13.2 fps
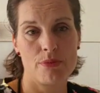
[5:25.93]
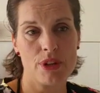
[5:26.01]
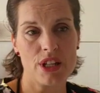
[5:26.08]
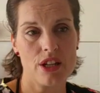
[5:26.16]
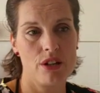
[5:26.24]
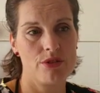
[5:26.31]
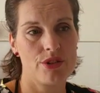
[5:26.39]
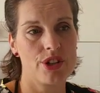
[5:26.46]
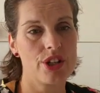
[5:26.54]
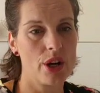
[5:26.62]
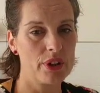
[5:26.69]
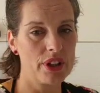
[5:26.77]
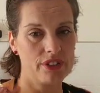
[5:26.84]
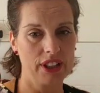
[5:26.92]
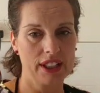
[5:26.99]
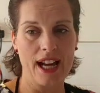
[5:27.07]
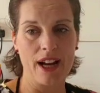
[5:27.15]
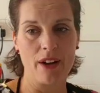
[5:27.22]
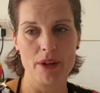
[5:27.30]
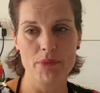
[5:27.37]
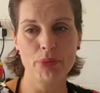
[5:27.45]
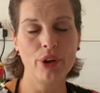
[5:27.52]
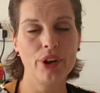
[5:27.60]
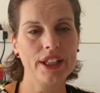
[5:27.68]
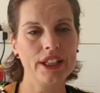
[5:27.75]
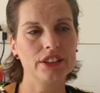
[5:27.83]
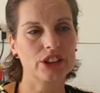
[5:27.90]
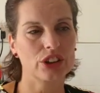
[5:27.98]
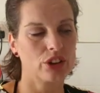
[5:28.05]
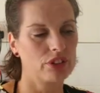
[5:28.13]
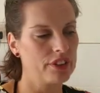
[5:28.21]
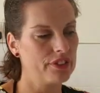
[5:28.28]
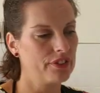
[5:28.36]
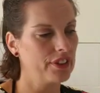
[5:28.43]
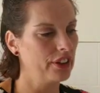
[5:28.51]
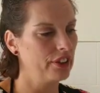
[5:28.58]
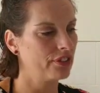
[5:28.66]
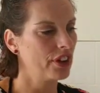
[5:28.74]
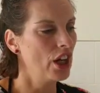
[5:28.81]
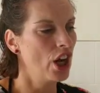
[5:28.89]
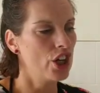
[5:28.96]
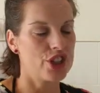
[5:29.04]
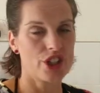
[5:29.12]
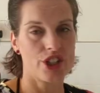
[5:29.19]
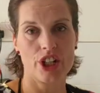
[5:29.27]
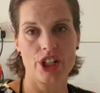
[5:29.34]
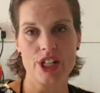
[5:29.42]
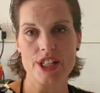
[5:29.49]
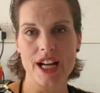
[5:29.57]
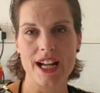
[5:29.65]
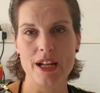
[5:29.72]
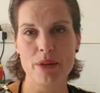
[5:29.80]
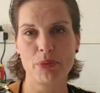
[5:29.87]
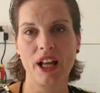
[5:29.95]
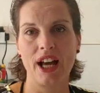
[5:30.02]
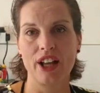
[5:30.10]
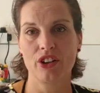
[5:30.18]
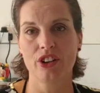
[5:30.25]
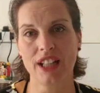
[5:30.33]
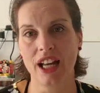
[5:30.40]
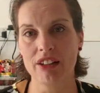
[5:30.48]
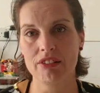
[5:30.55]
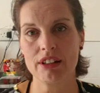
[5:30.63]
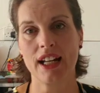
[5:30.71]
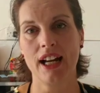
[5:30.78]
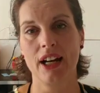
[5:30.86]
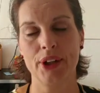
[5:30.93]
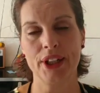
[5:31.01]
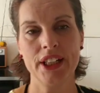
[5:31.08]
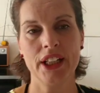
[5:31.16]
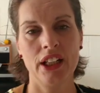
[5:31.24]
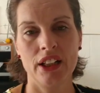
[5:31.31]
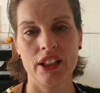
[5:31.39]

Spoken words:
to be used, you know, and if you're counting points, or if you've just on a diet plan or calorie counting,